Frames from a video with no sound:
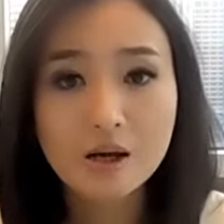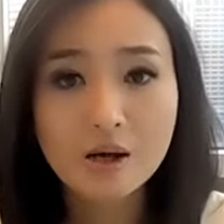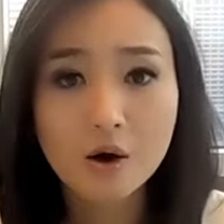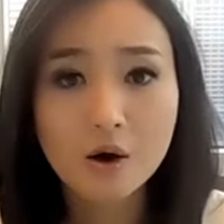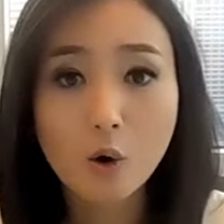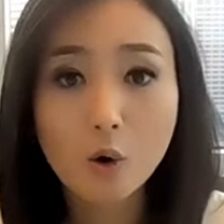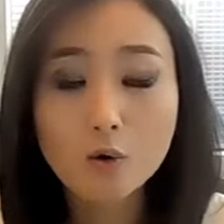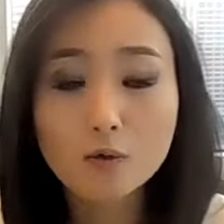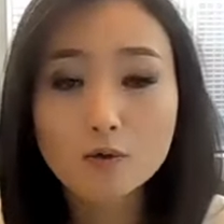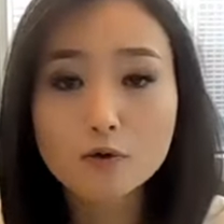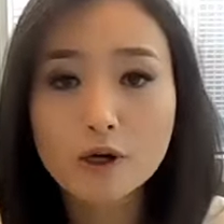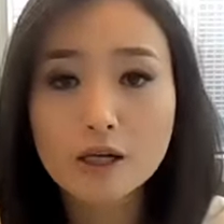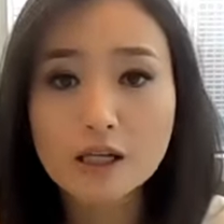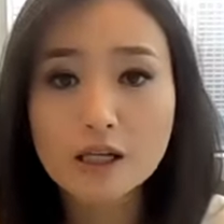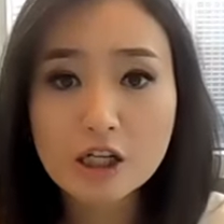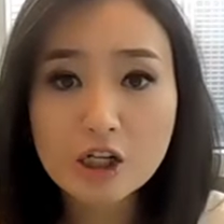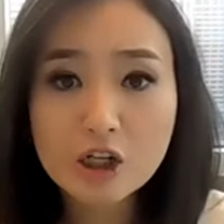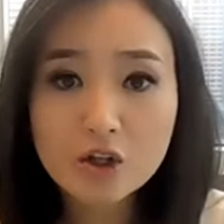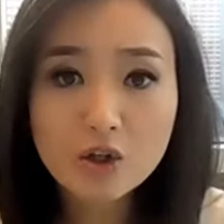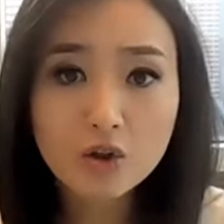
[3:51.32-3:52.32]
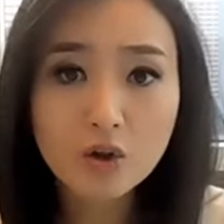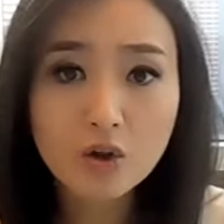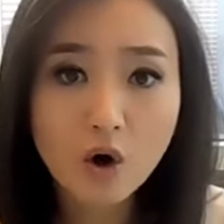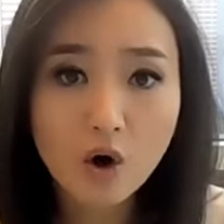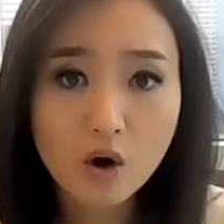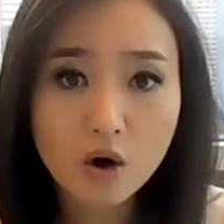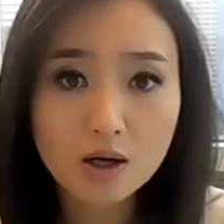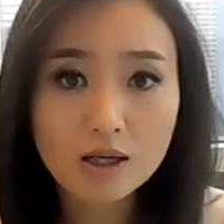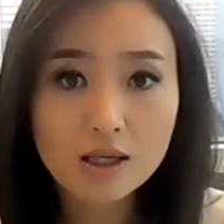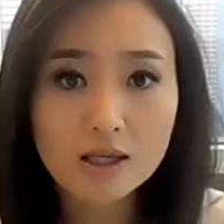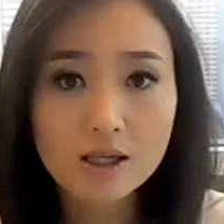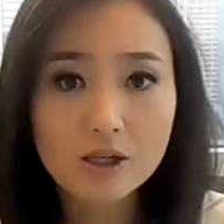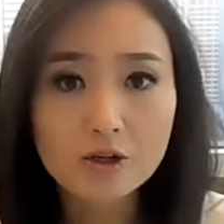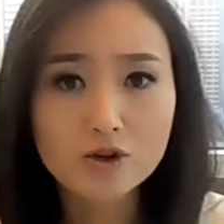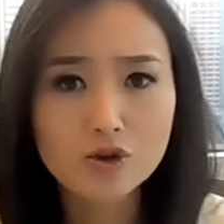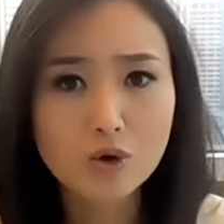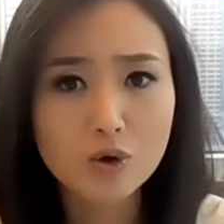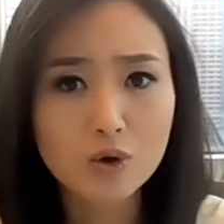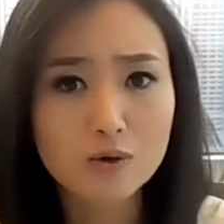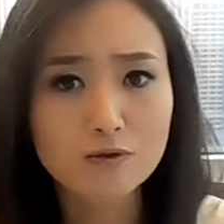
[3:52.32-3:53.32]
over a year-long
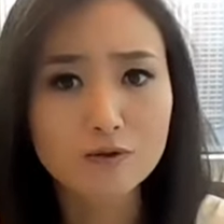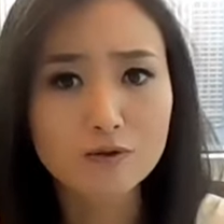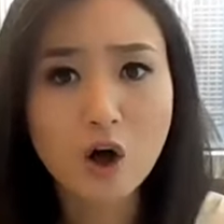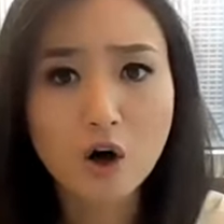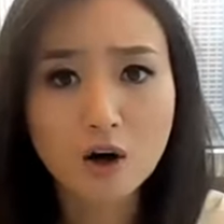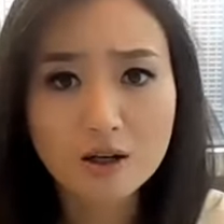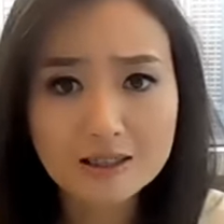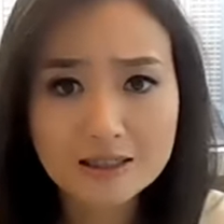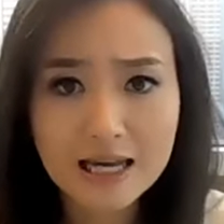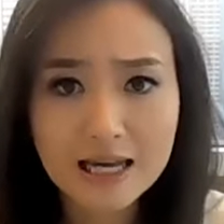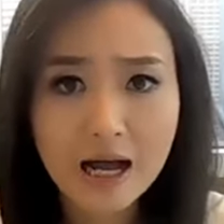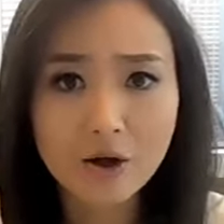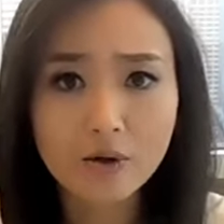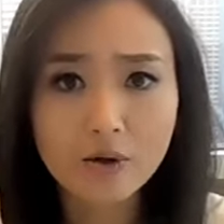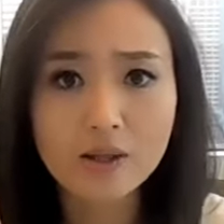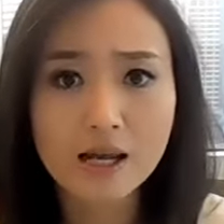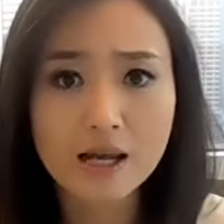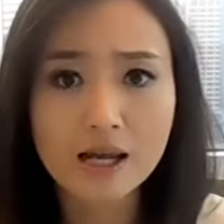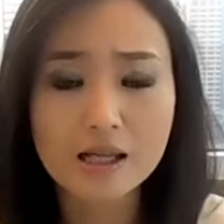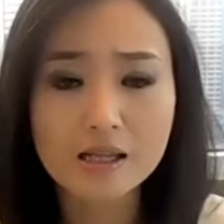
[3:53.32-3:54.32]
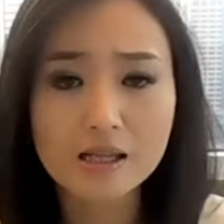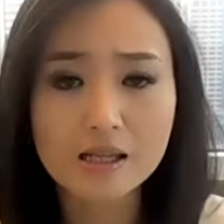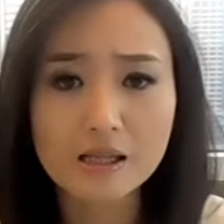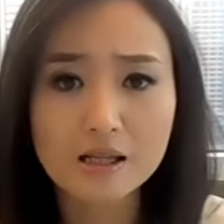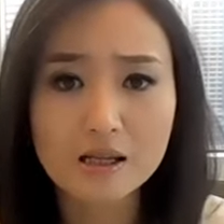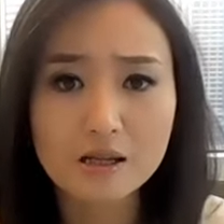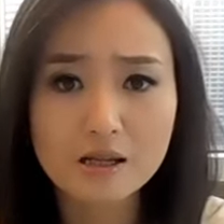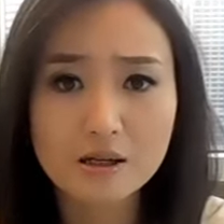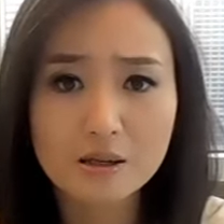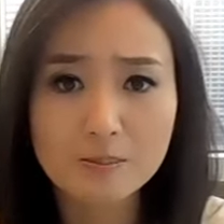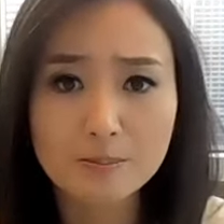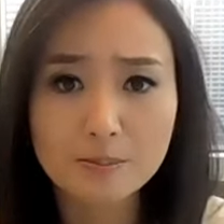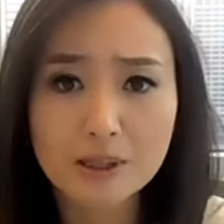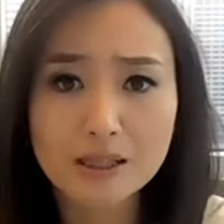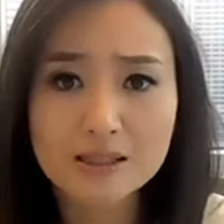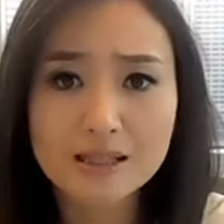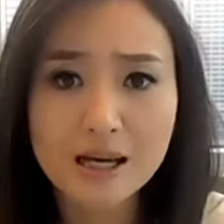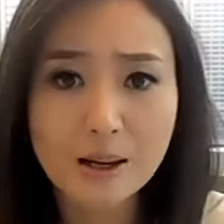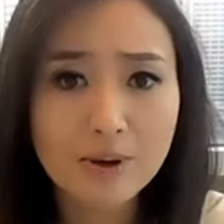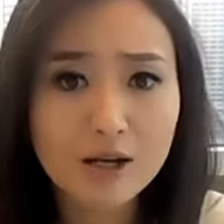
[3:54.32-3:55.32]
sort of lockdown and
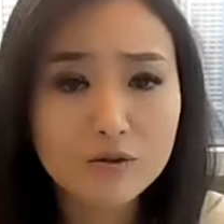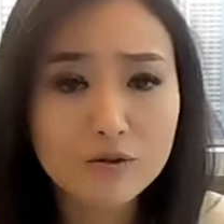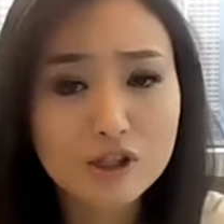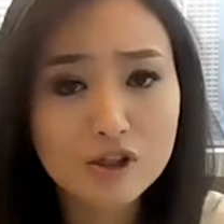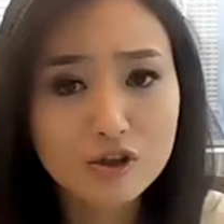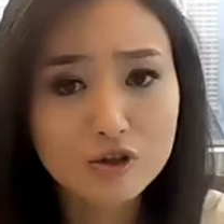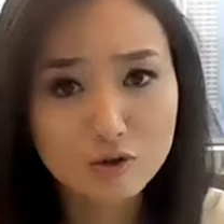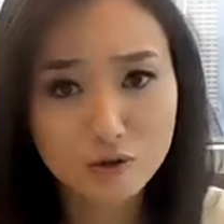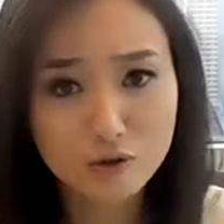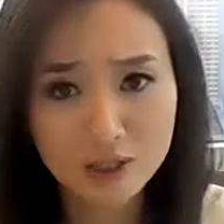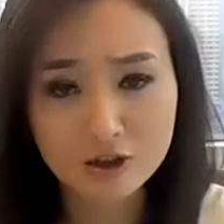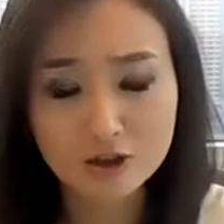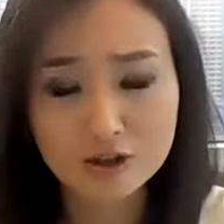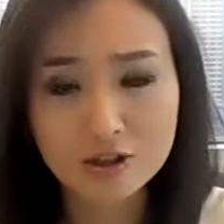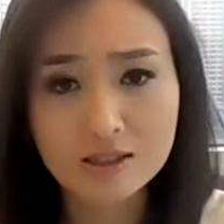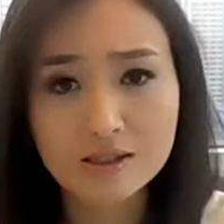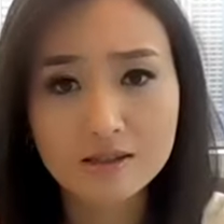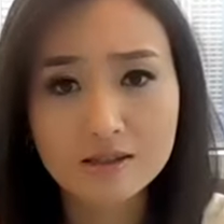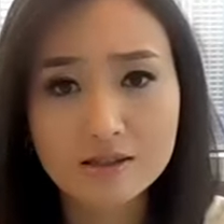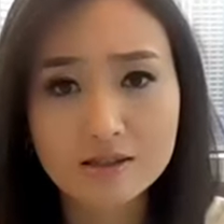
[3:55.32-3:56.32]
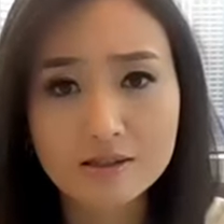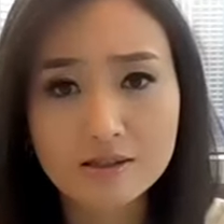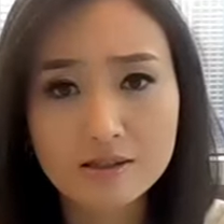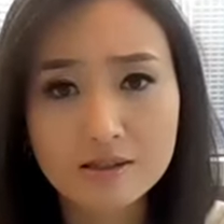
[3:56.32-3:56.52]
pandemic restrictions?